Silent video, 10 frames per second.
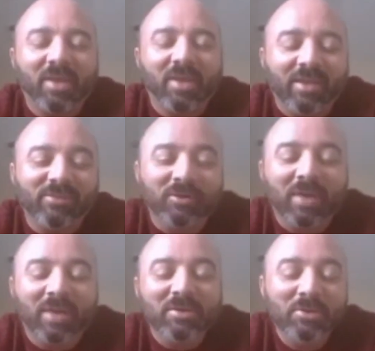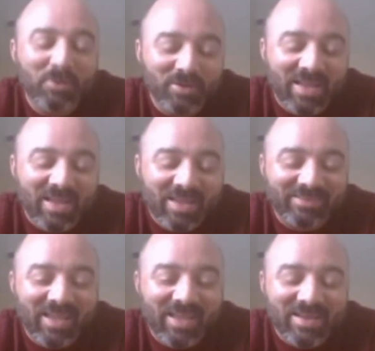so I knew you were going to ask
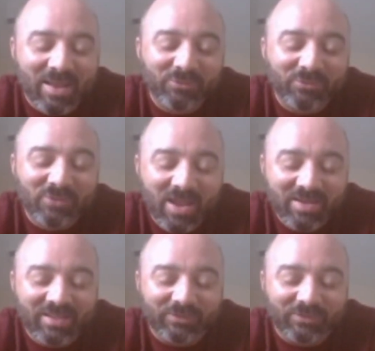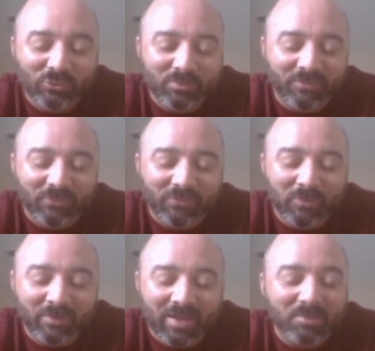that, and I was trying to get to it
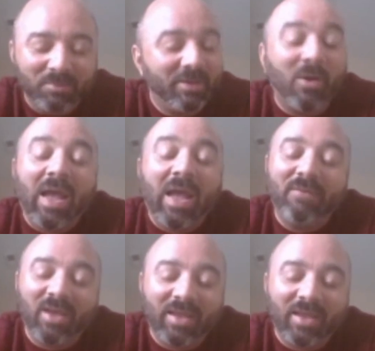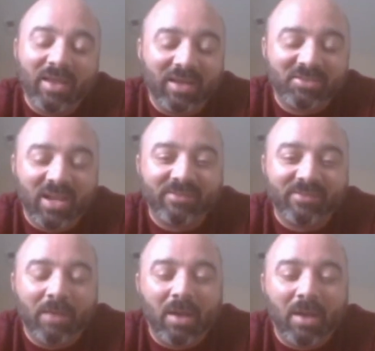before that, but no, I have not had a chance. My